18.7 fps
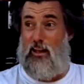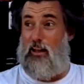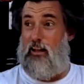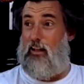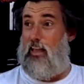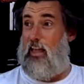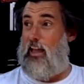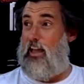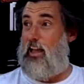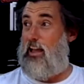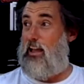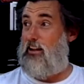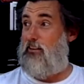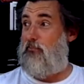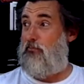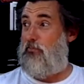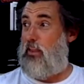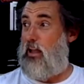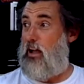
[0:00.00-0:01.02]

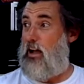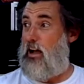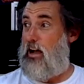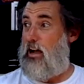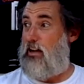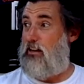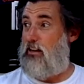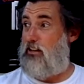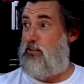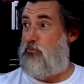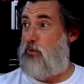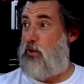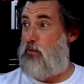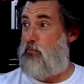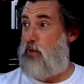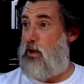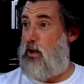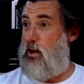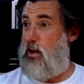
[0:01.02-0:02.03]
and I need to run
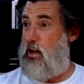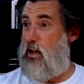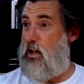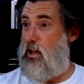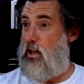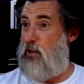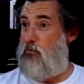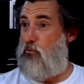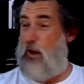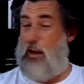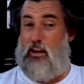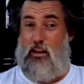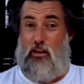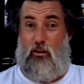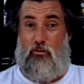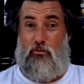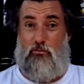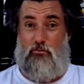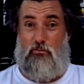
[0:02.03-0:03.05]
my
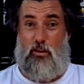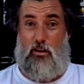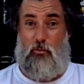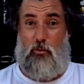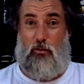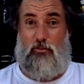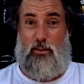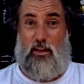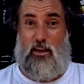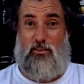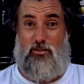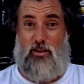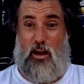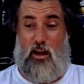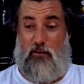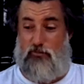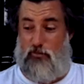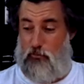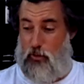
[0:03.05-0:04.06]
radio, my
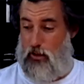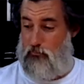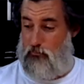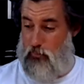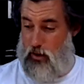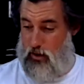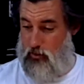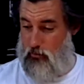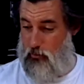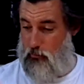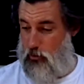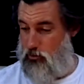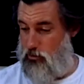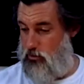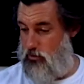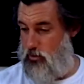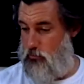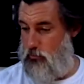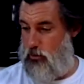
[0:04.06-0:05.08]
VHF and my
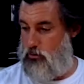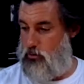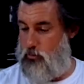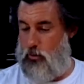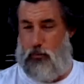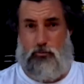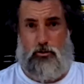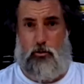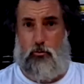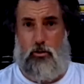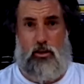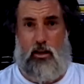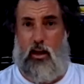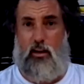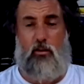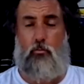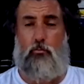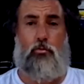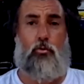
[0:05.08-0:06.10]
emergency bilge pump. So really, I
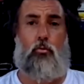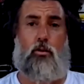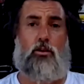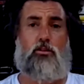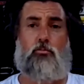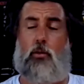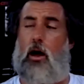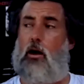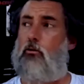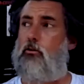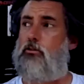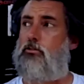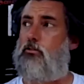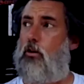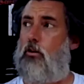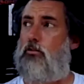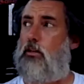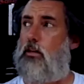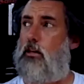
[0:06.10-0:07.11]
don't pull much power, so
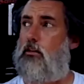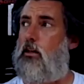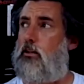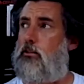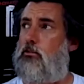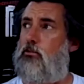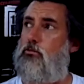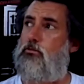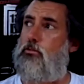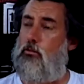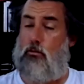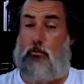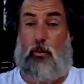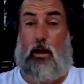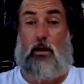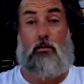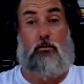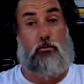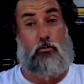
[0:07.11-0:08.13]
I only need like 2 solar
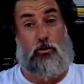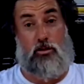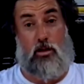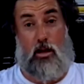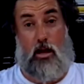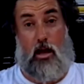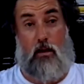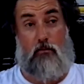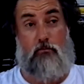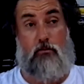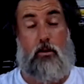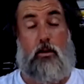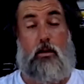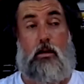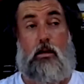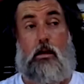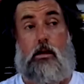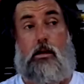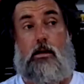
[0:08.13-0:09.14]
panels, which I have.
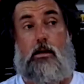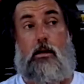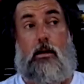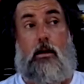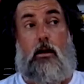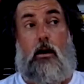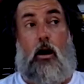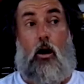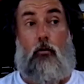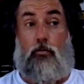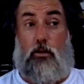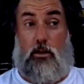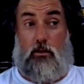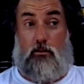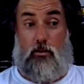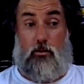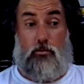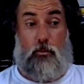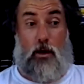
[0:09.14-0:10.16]
Hopefully
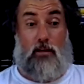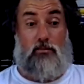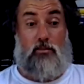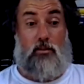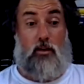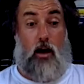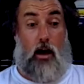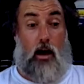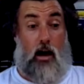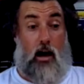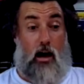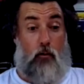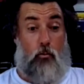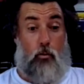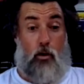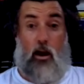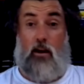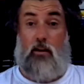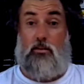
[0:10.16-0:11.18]
get those mounted.
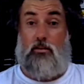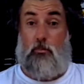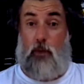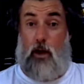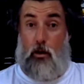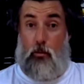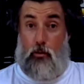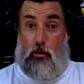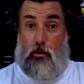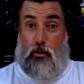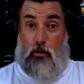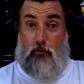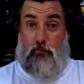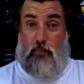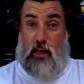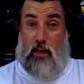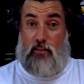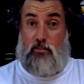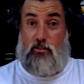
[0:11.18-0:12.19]
We're headed to Melbourne
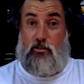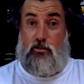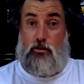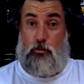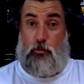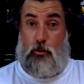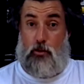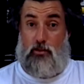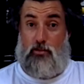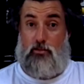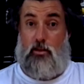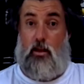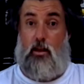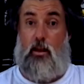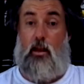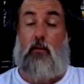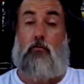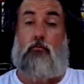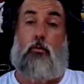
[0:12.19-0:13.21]
next. Super
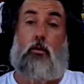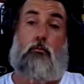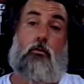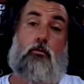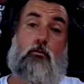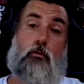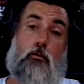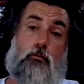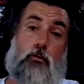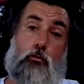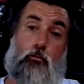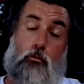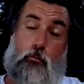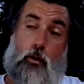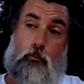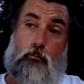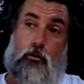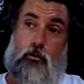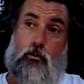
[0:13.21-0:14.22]
exciting. I don't remember if you
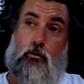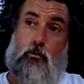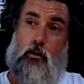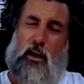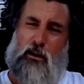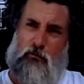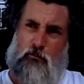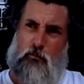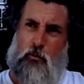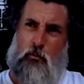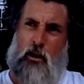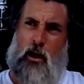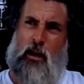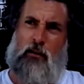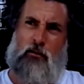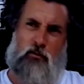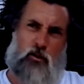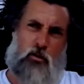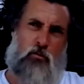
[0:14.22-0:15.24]
remember. I
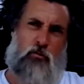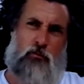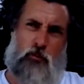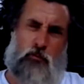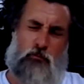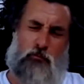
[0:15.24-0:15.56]
don't know if you.